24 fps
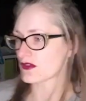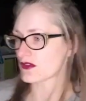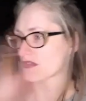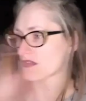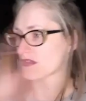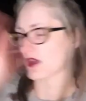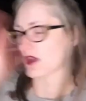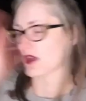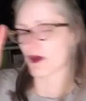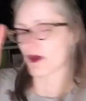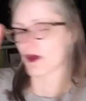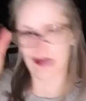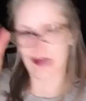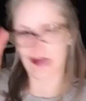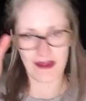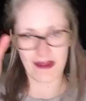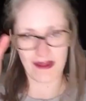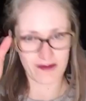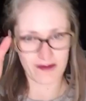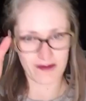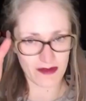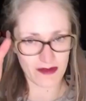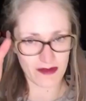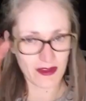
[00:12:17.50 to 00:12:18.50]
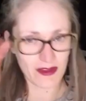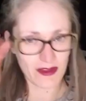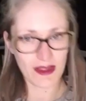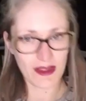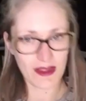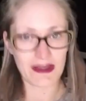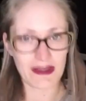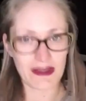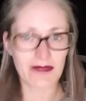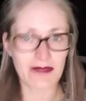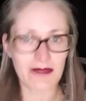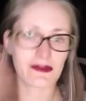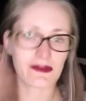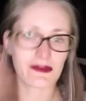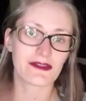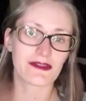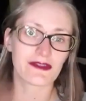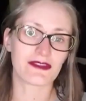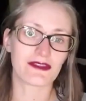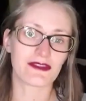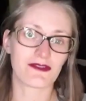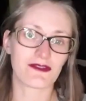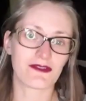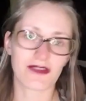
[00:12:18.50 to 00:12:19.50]
go and have a nibble on
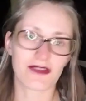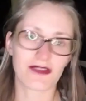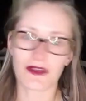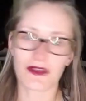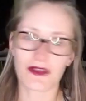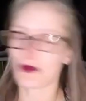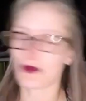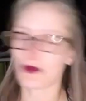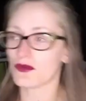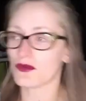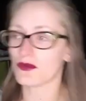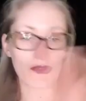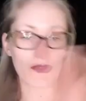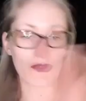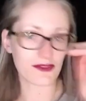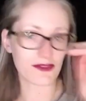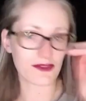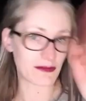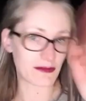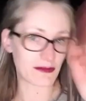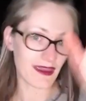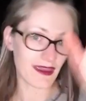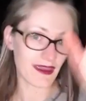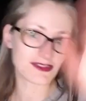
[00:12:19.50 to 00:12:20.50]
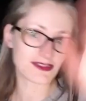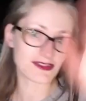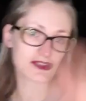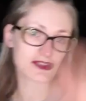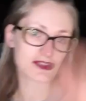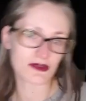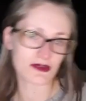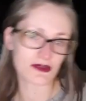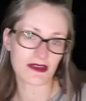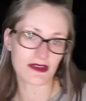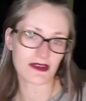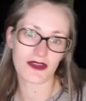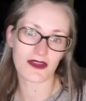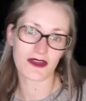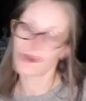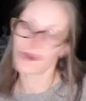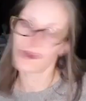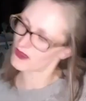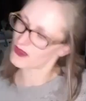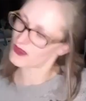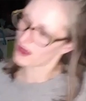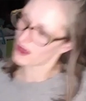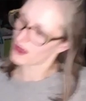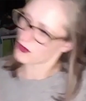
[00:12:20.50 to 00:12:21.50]
something. Or what's the major doing over
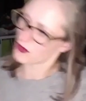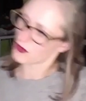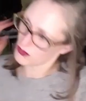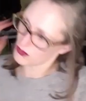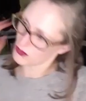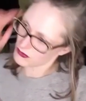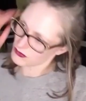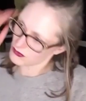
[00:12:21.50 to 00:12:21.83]
there? Or